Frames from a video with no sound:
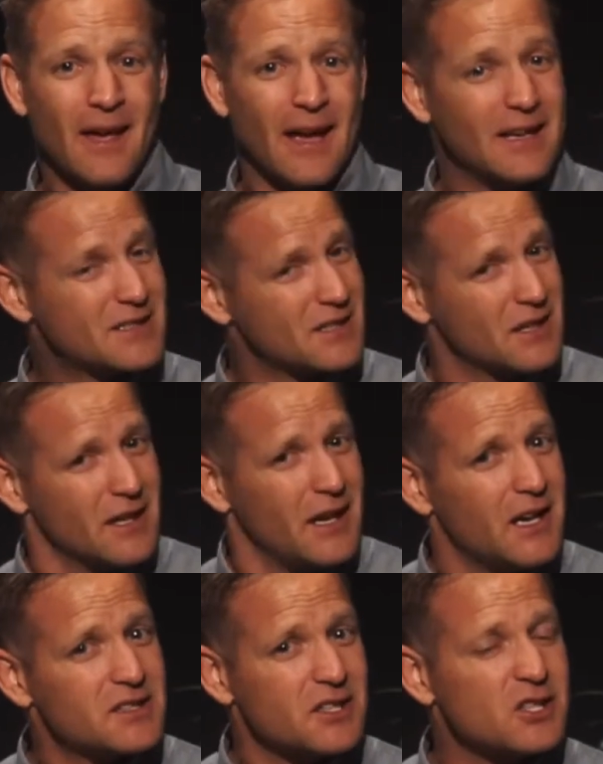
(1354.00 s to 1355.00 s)
It's
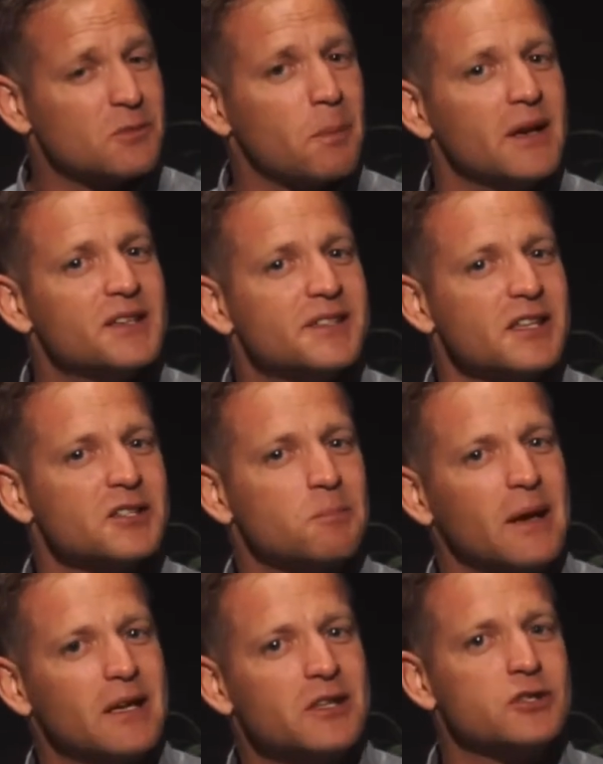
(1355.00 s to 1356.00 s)
a space that's
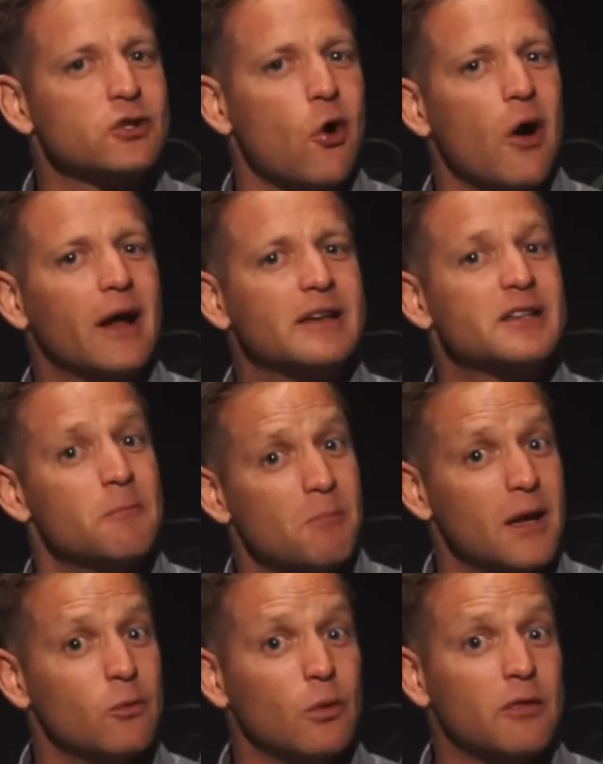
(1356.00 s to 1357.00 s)
been designed to
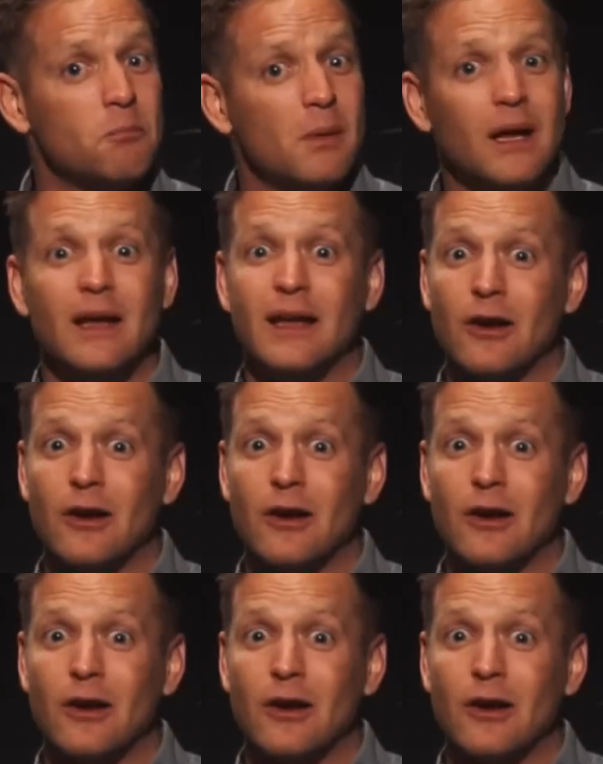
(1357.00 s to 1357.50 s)
meet with me.